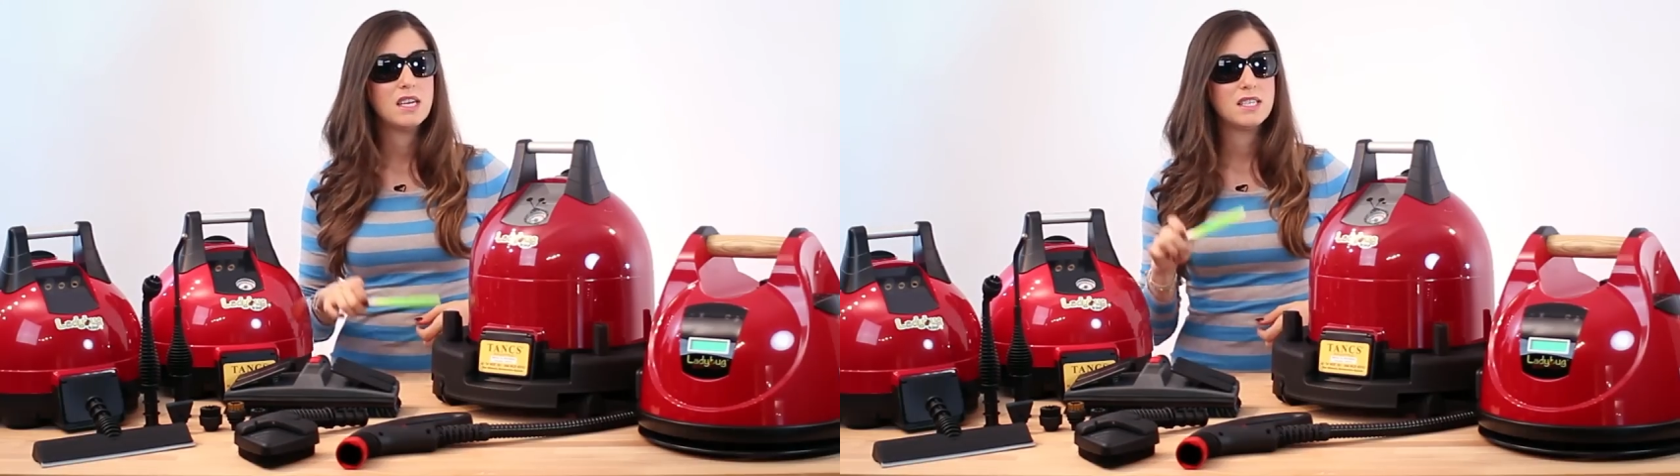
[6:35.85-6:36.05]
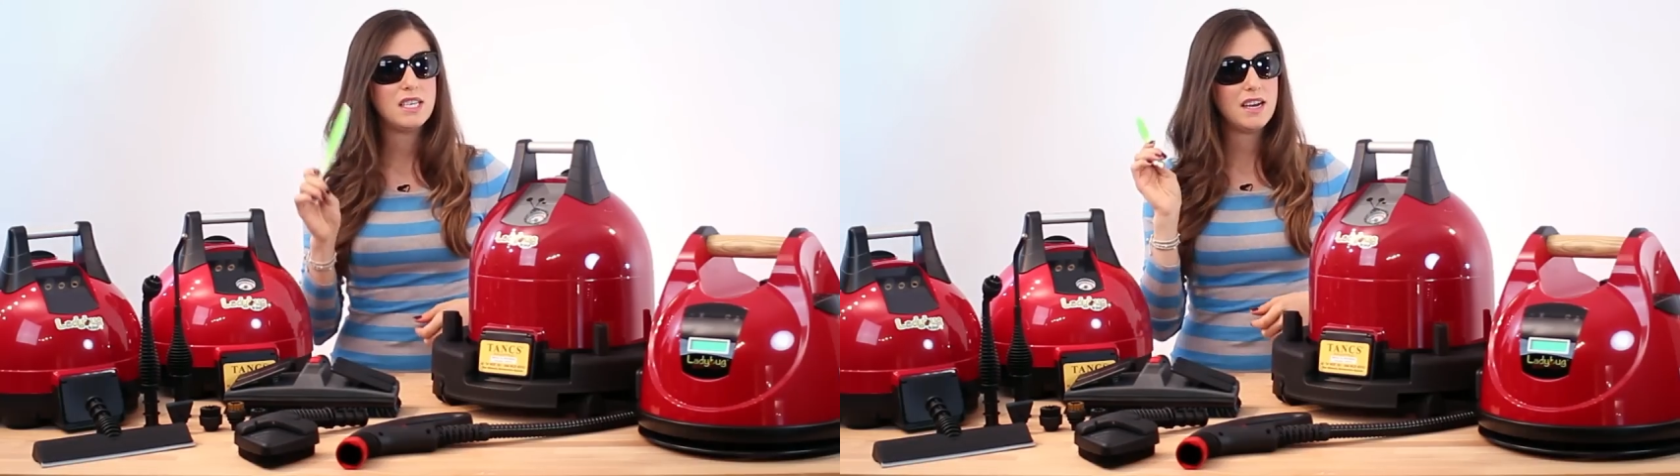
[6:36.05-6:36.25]

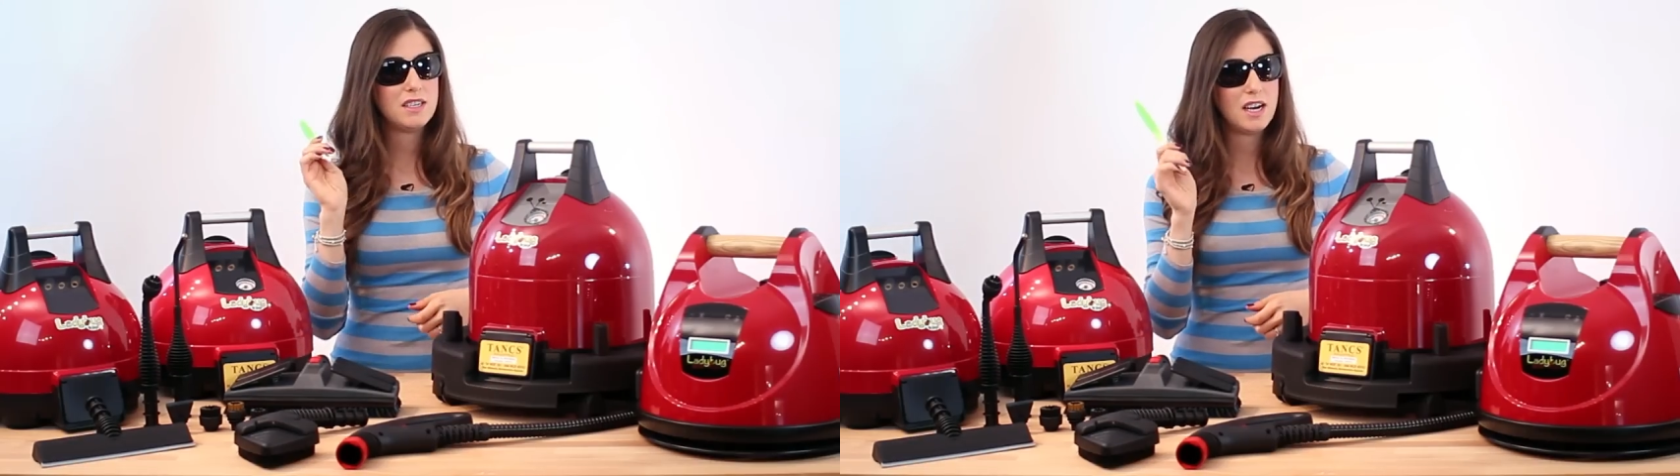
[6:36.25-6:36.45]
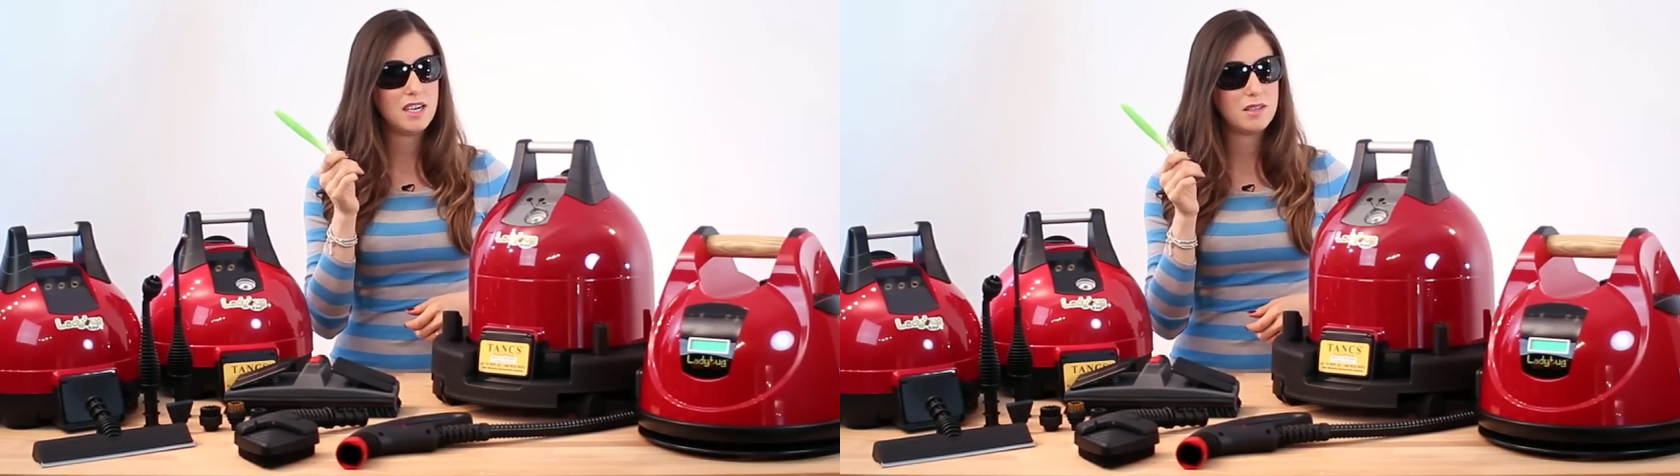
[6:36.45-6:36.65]

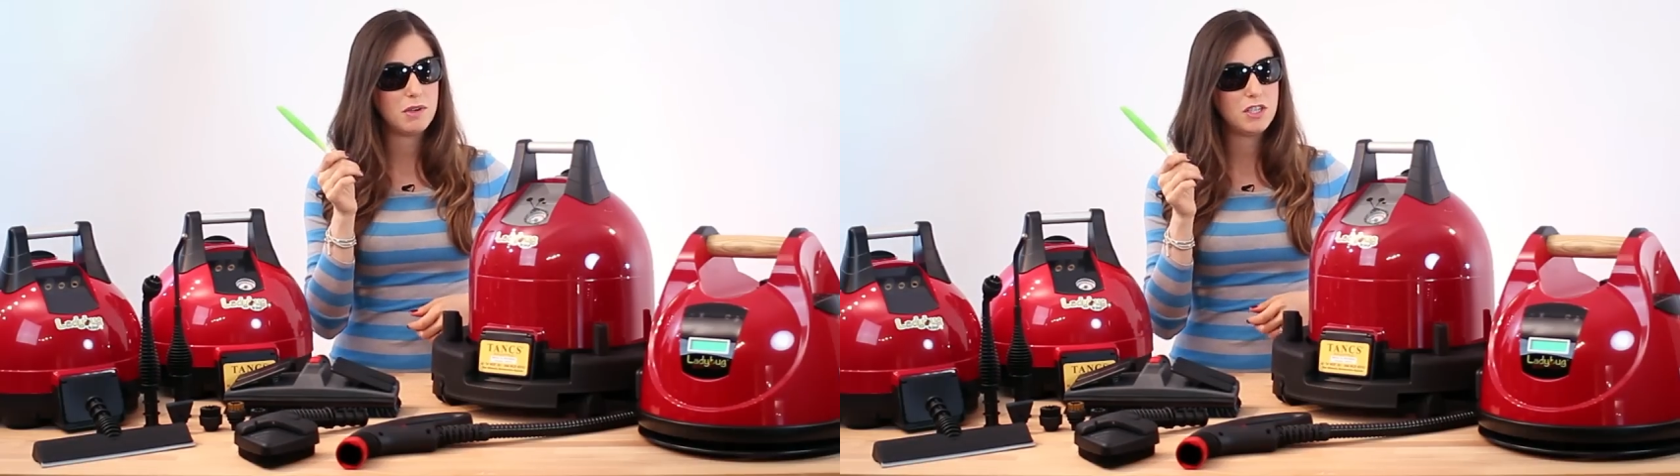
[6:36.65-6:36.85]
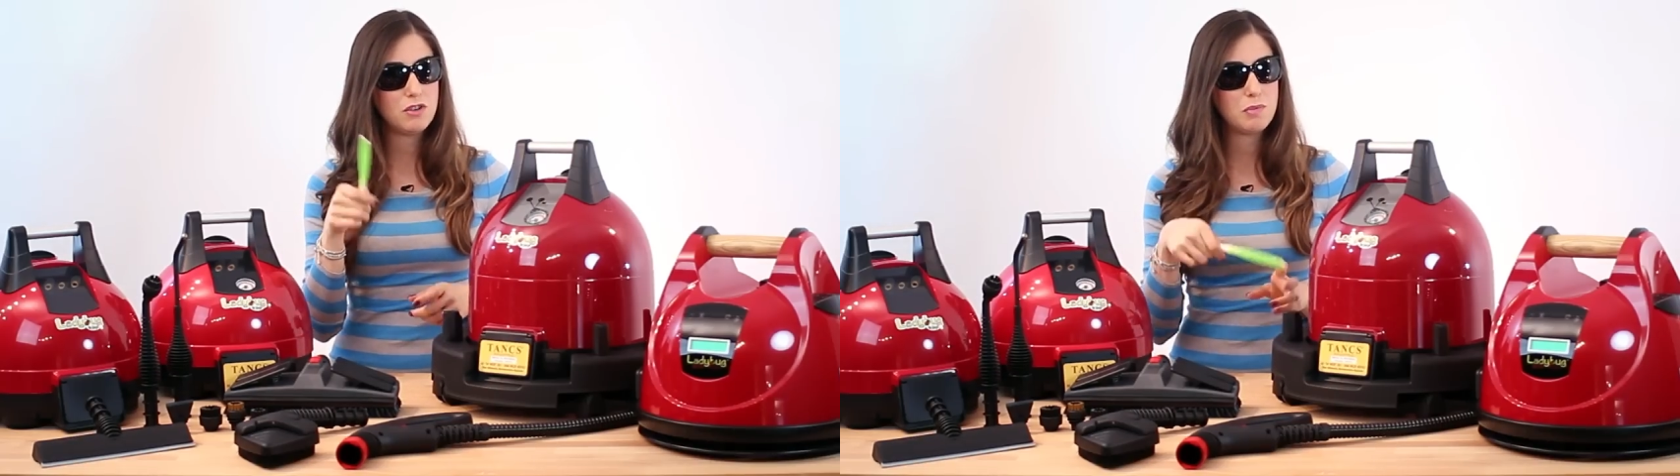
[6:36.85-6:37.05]
sanitized
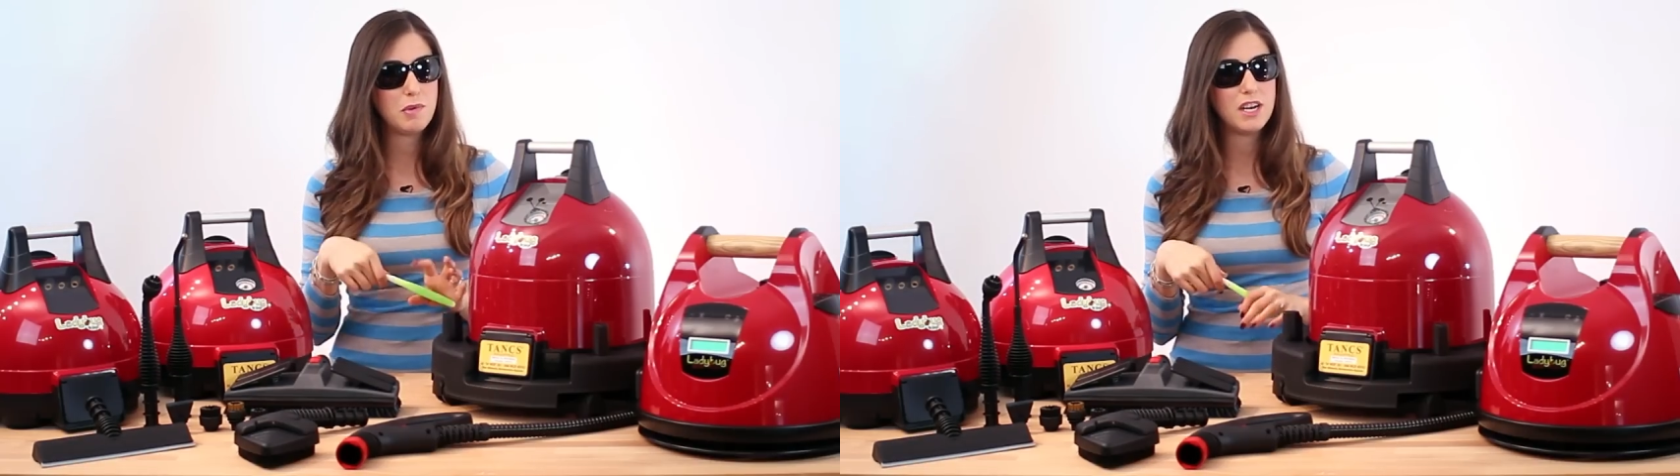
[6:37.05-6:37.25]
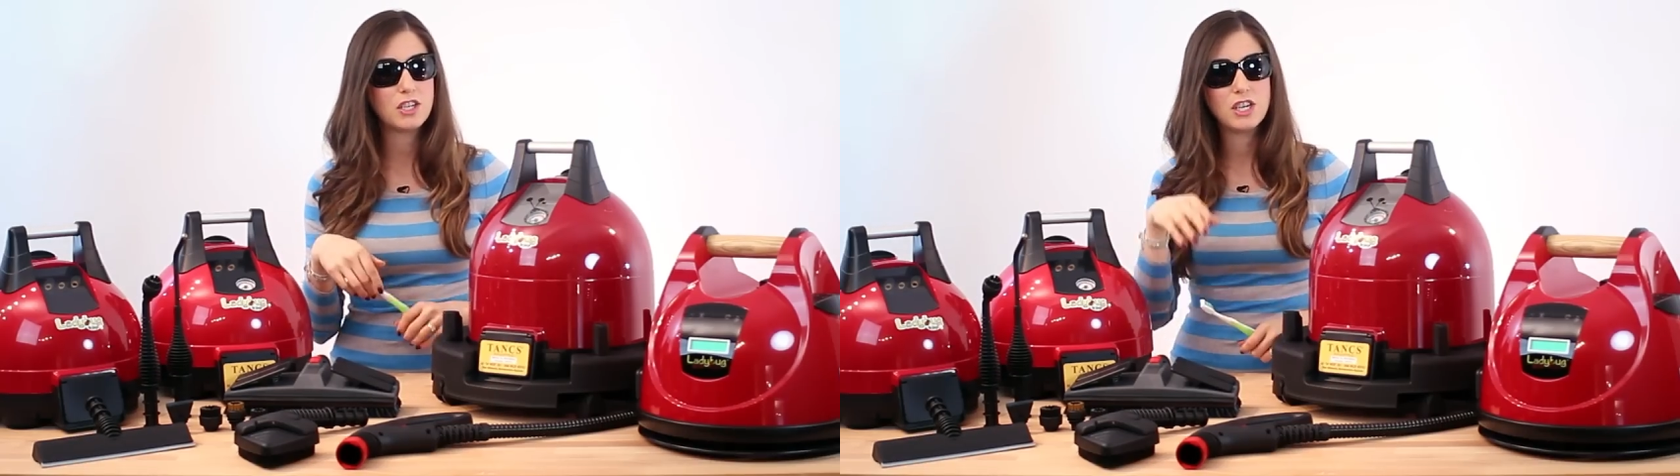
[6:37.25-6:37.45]
my
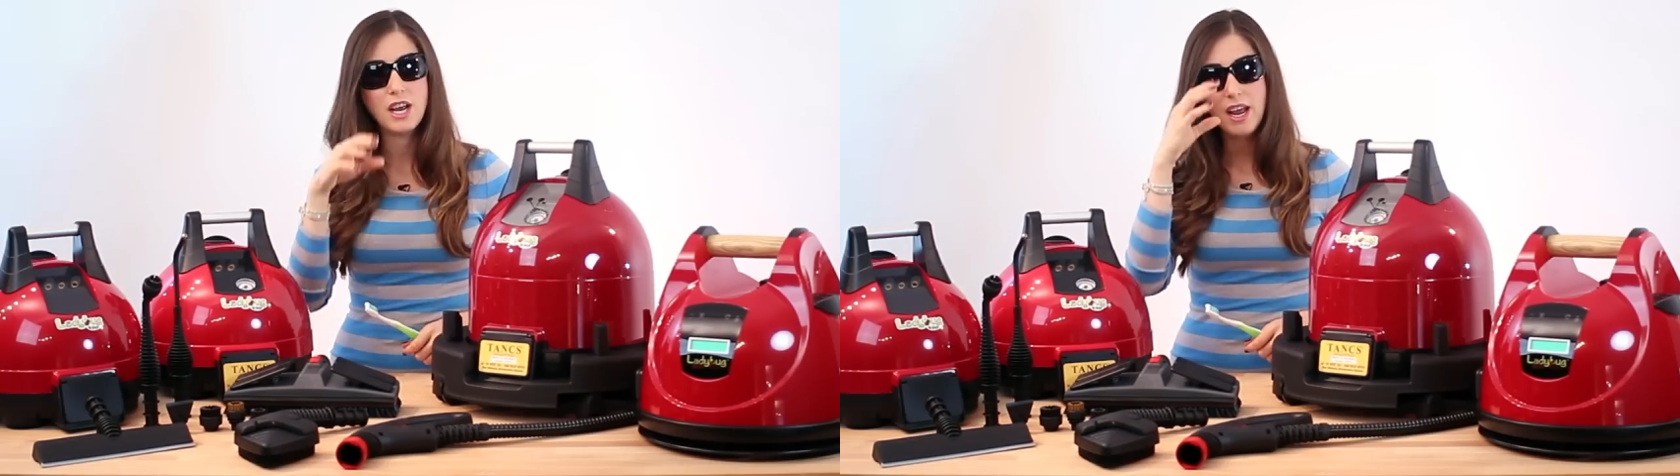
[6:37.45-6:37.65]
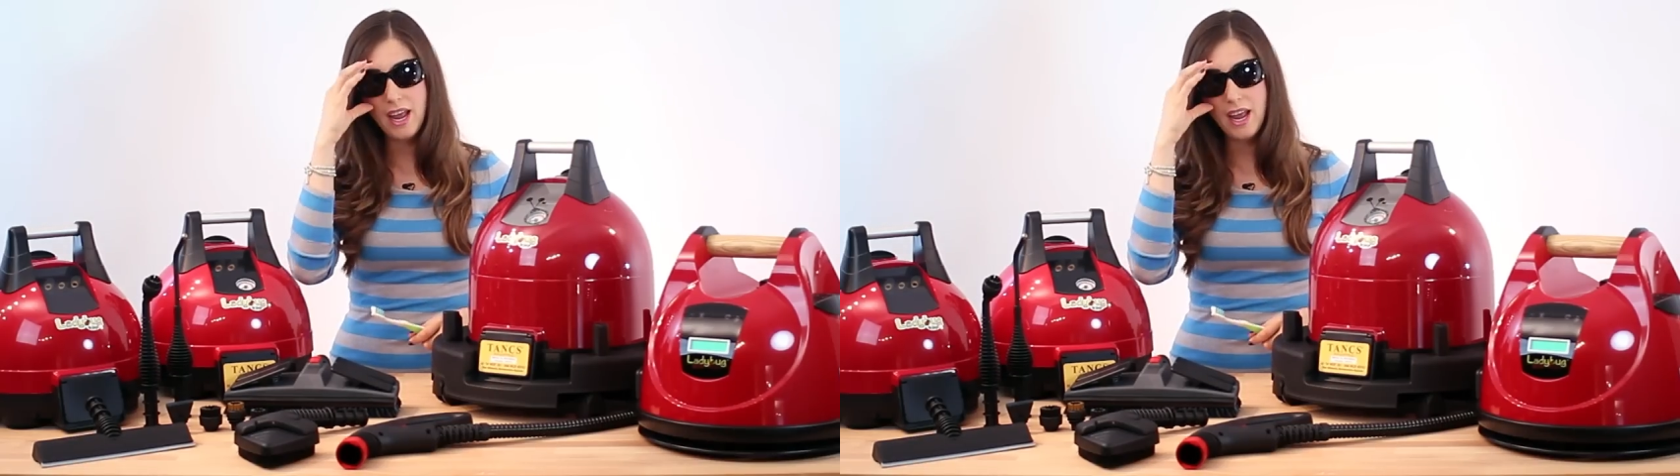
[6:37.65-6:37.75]
toothbrush,